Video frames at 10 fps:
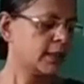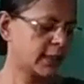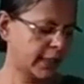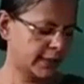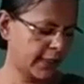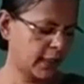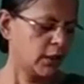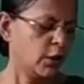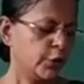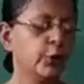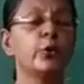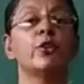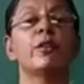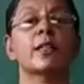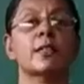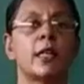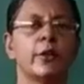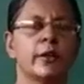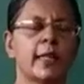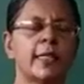State the universal,